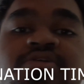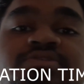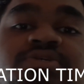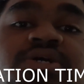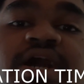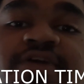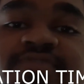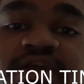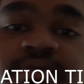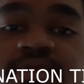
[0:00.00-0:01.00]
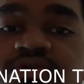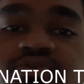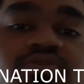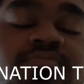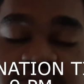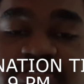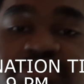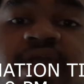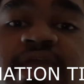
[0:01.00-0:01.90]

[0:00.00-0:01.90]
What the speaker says: So after coming home, I just